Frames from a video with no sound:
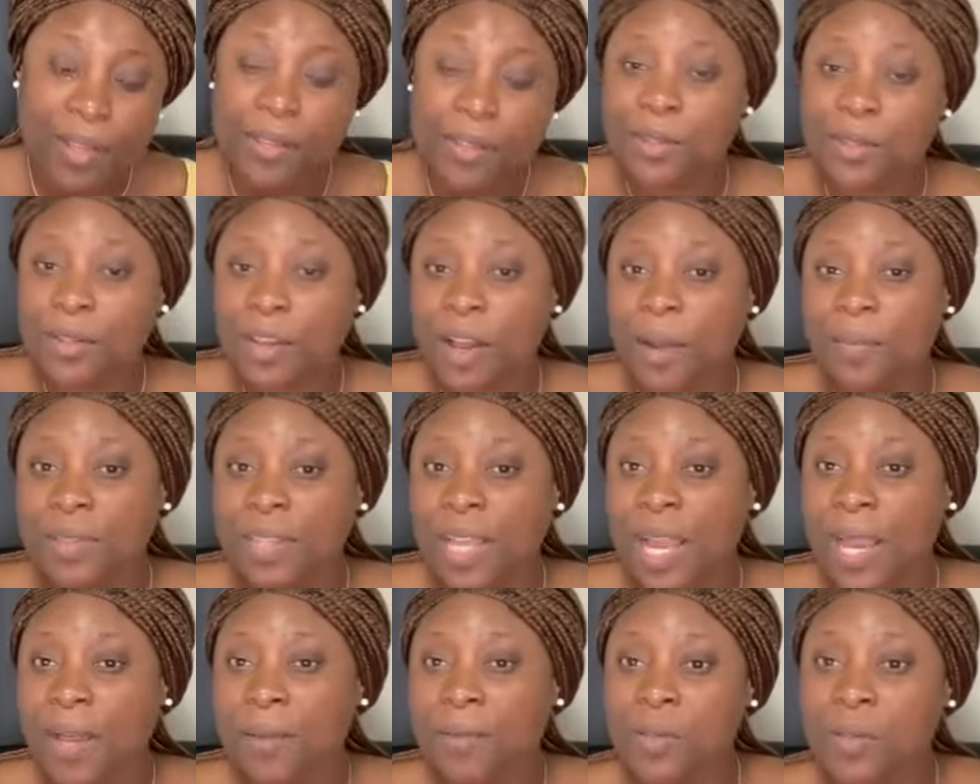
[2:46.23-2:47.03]

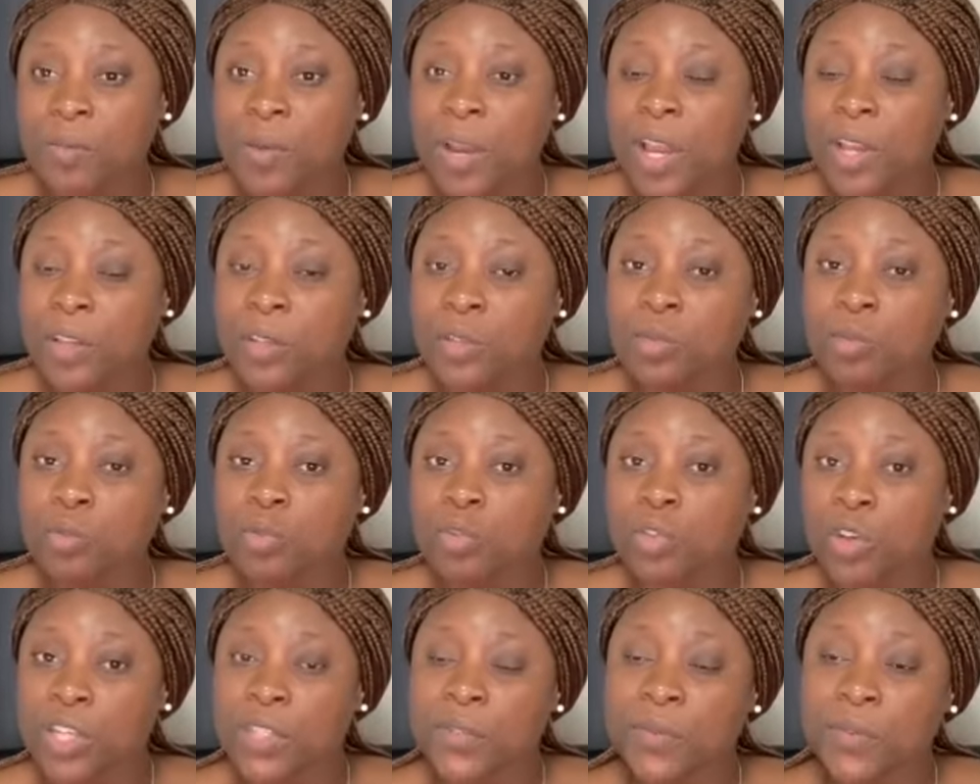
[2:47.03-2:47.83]
Sometimes when you
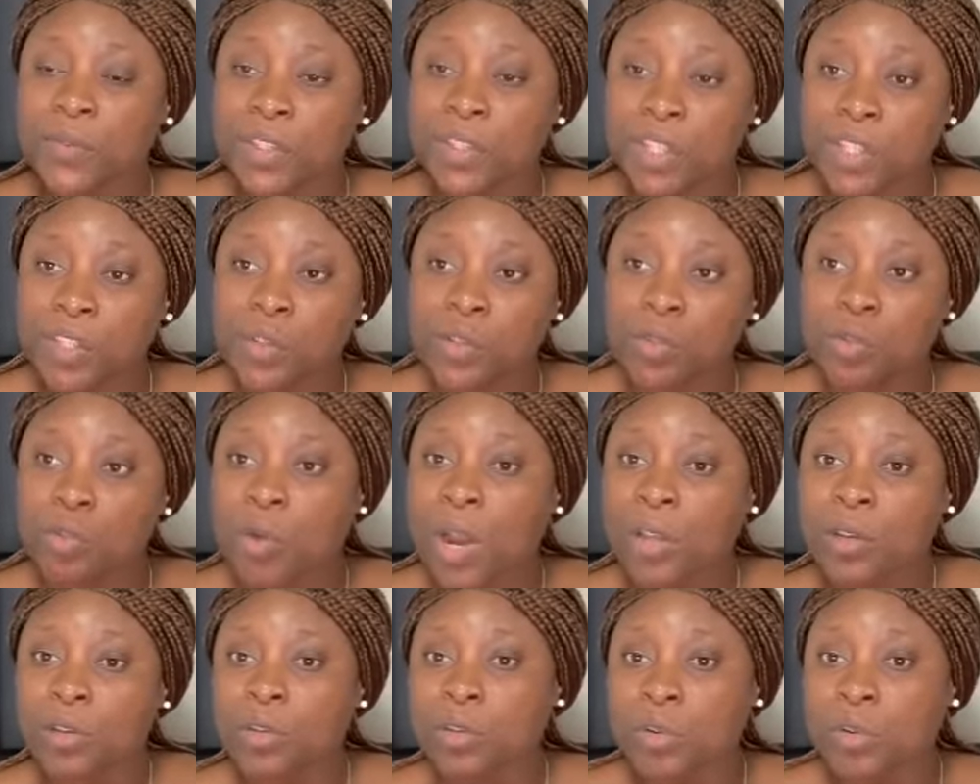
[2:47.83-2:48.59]
just finish school and